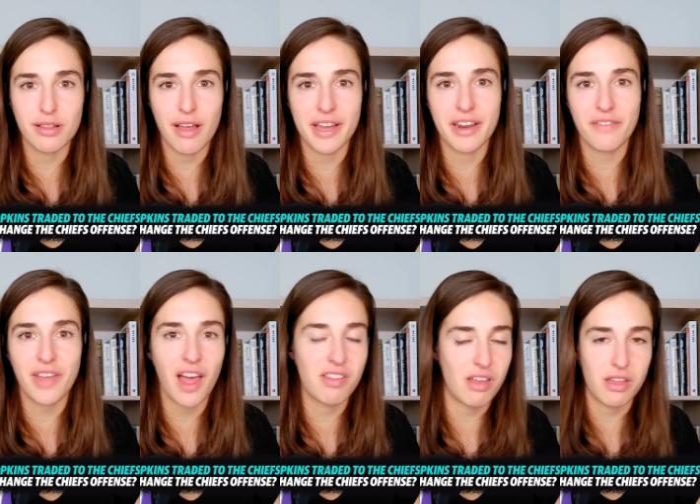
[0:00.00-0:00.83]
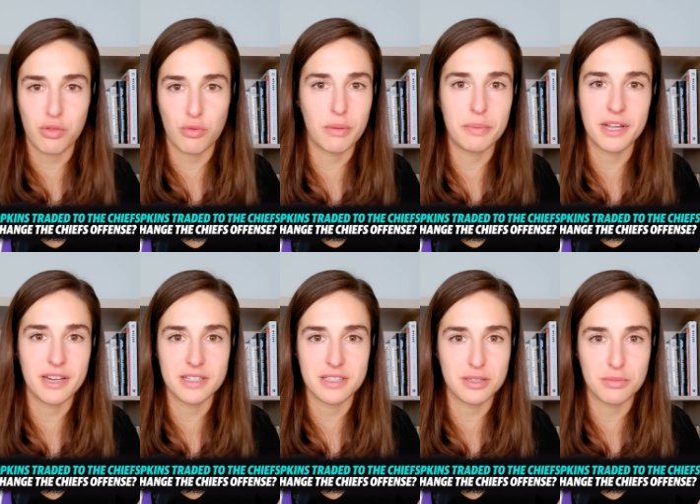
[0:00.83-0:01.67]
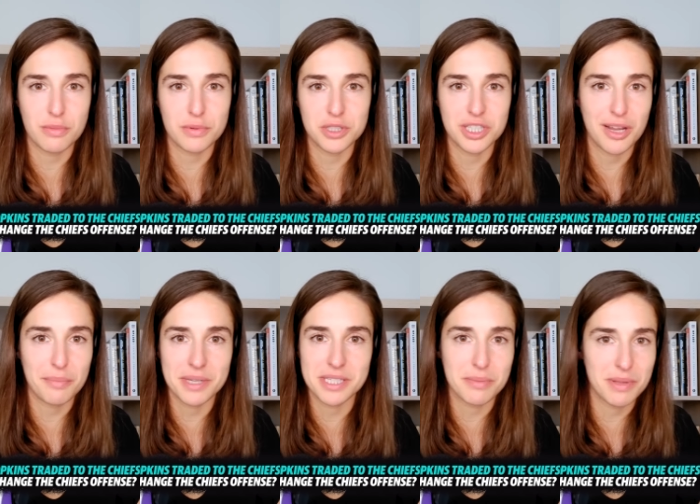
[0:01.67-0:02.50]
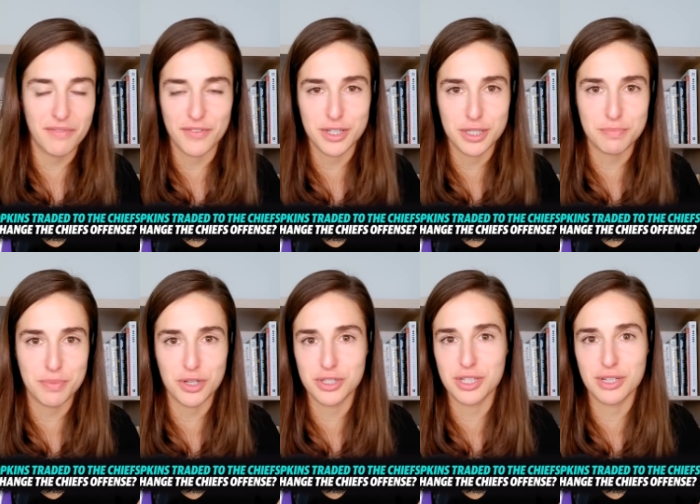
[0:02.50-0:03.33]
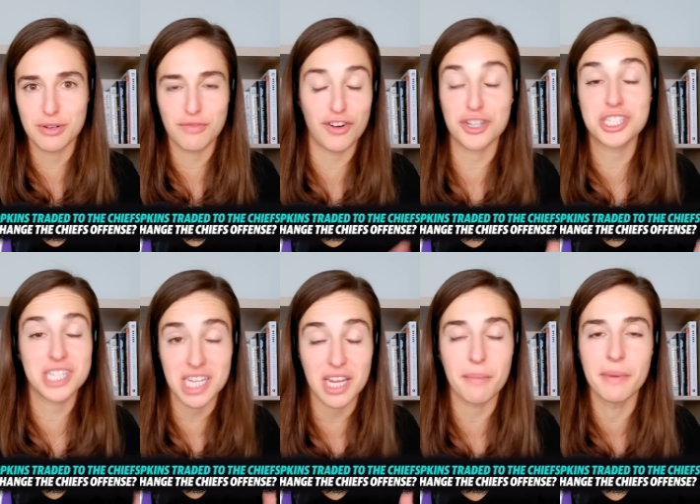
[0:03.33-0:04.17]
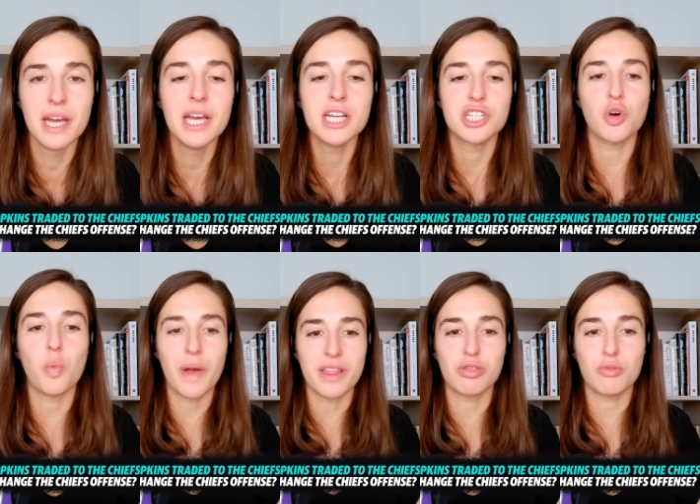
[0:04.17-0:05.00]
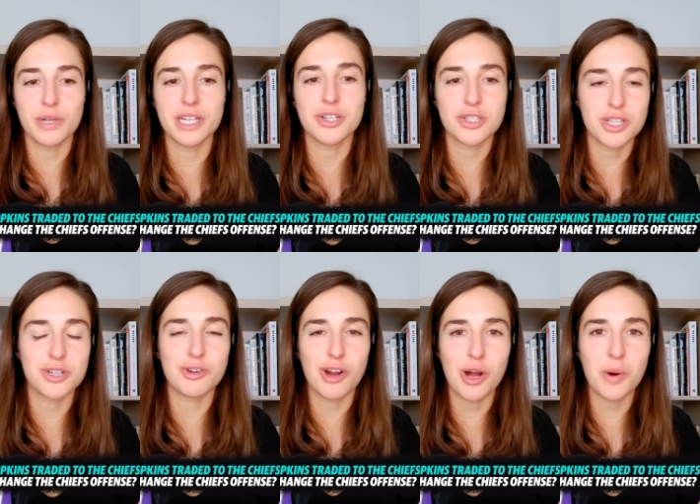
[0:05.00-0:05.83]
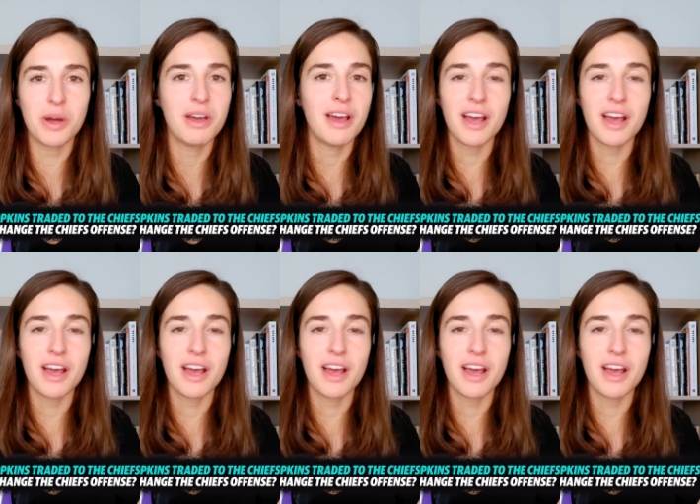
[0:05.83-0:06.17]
the line of can they three-peat as Super Bowl champions and be the first person, first team to win three years in a row,